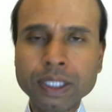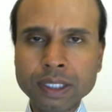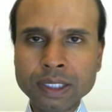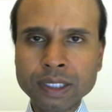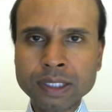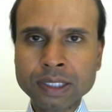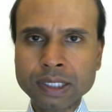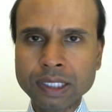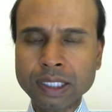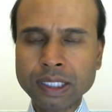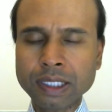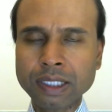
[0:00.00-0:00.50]

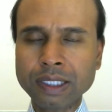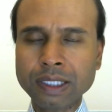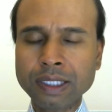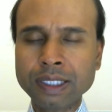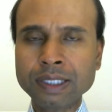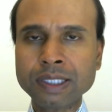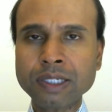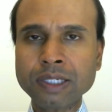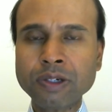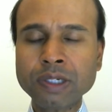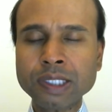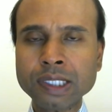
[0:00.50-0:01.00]
witnessing?
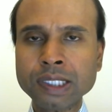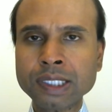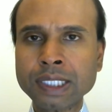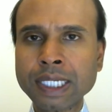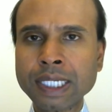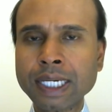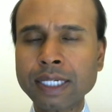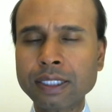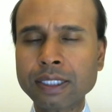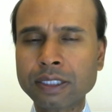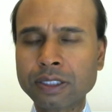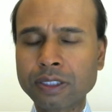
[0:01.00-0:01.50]
Is there a
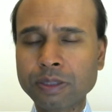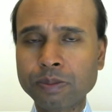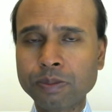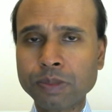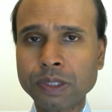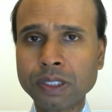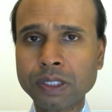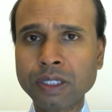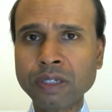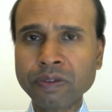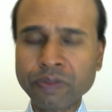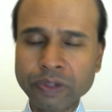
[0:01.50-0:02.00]
detached
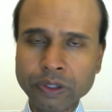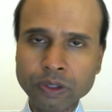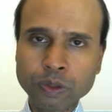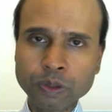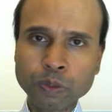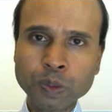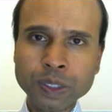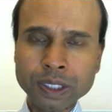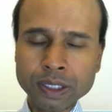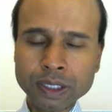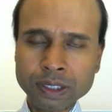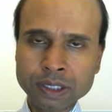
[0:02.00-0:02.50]
observing
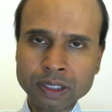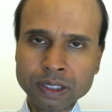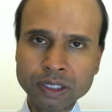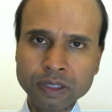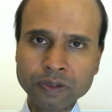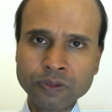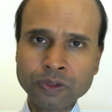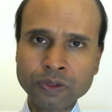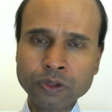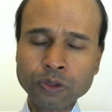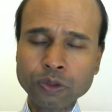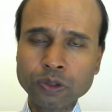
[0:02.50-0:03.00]
or
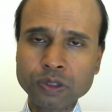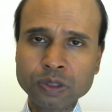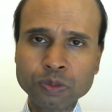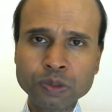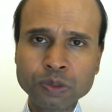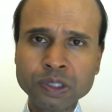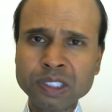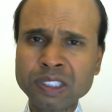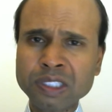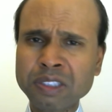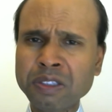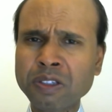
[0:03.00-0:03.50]
witnessing of
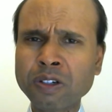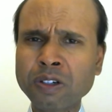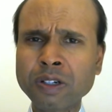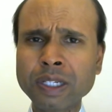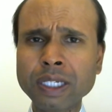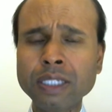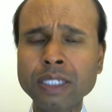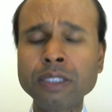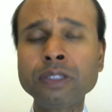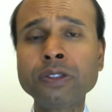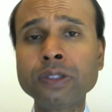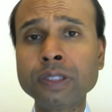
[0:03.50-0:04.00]
thoughts which is
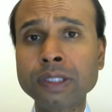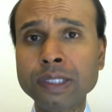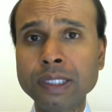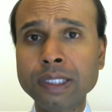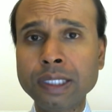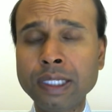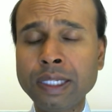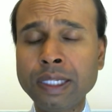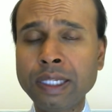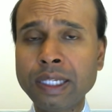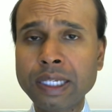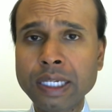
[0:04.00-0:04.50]
not
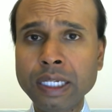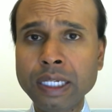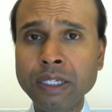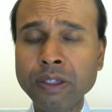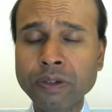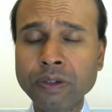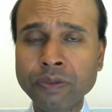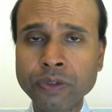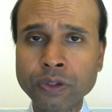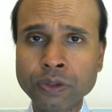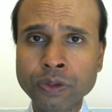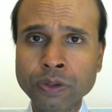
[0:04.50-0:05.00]
interested in
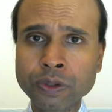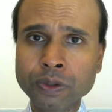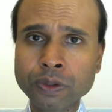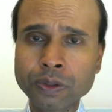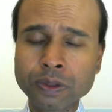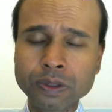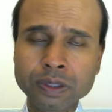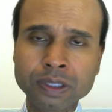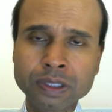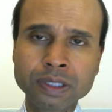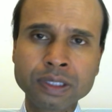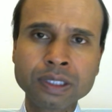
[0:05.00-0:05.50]
any of your
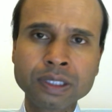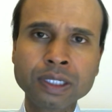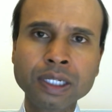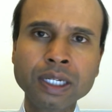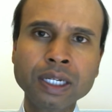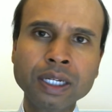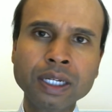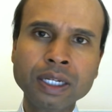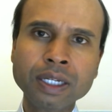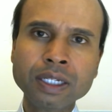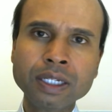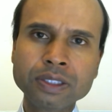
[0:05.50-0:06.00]
thoughts,
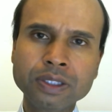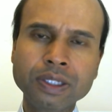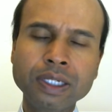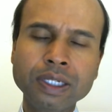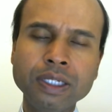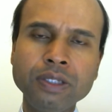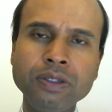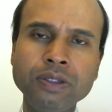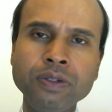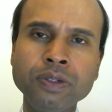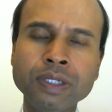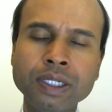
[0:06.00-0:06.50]
so
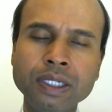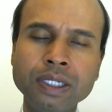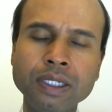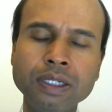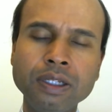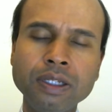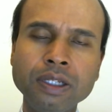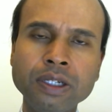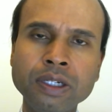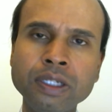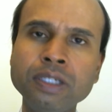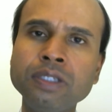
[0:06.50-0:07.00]
that you
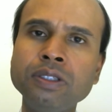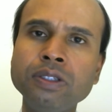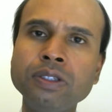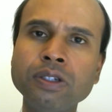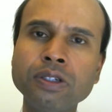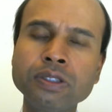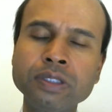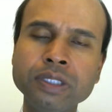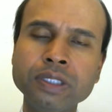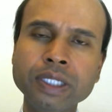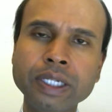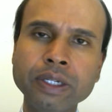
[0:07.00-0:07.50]
can learn
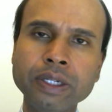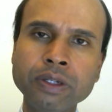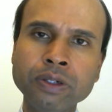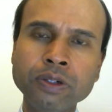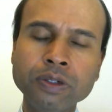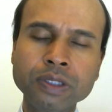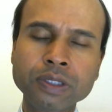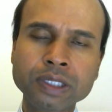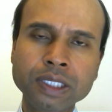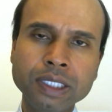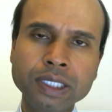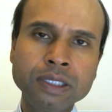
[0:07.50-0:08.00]
not to get
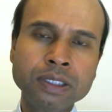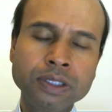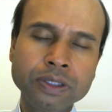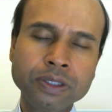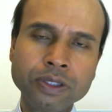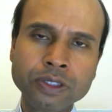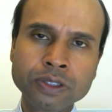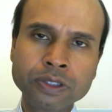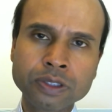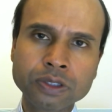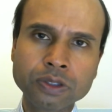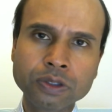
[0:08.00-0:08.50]
hooked
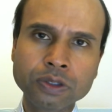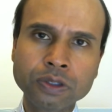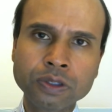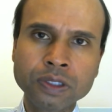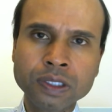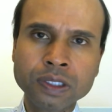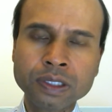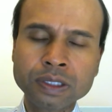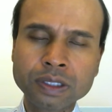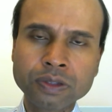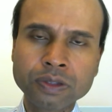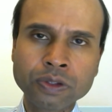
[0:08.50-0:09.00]
into the
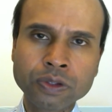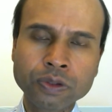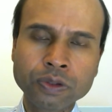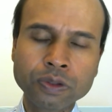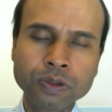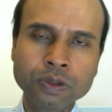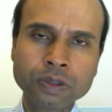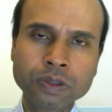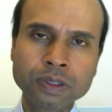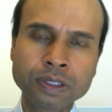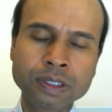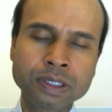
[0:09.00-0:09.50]
stories and
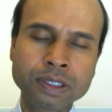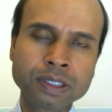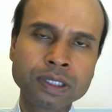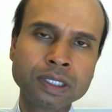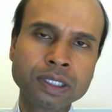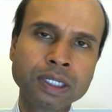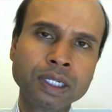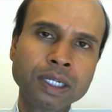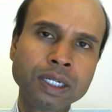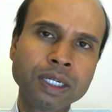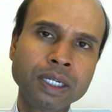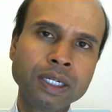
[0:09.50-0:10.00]
thoughts